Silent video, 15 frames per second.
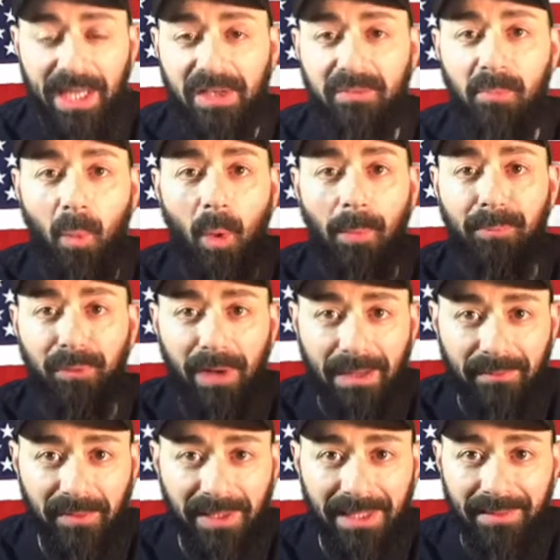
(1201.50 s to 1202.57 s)
is more
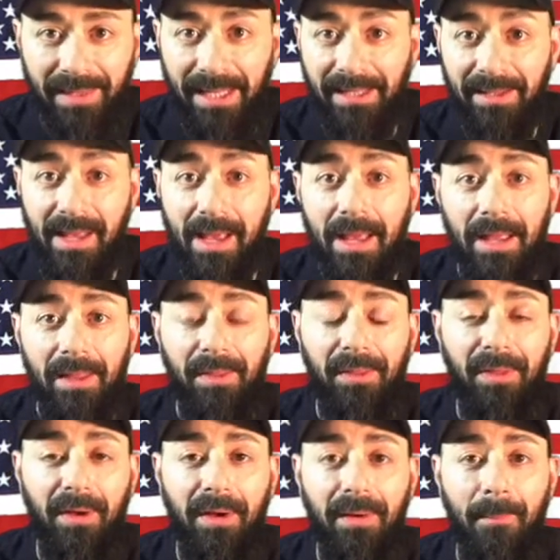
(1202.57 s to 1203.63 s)
prevalent than
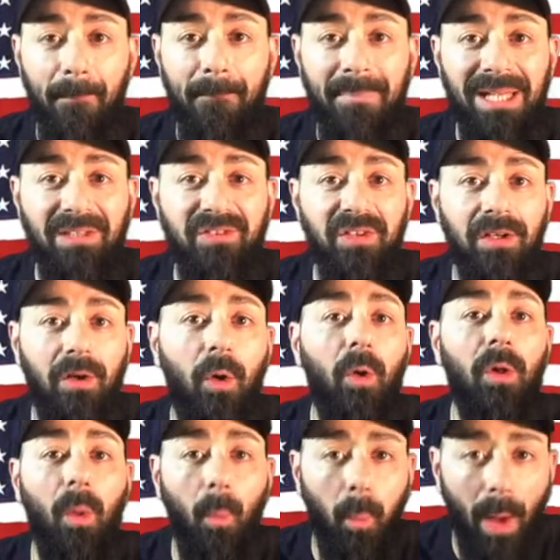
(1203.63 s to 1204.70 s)
the
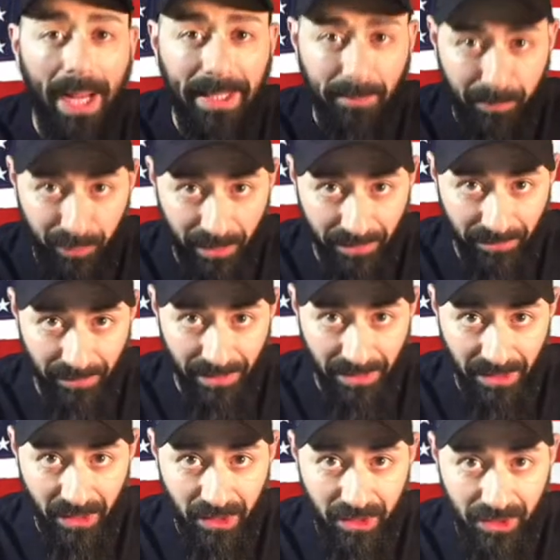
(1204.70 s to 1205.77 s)
mystical white
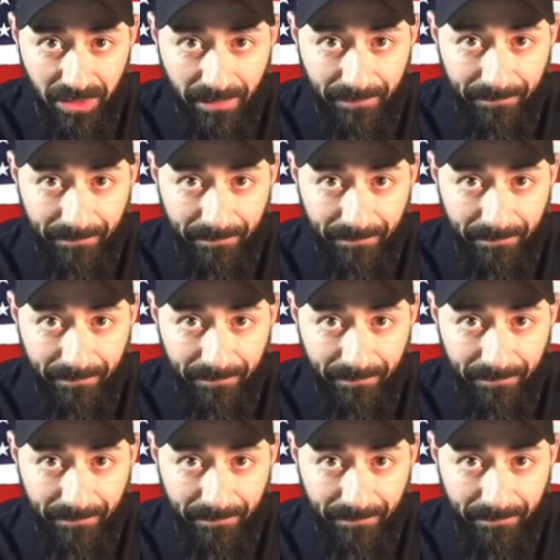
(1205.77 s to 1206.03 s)
privilege.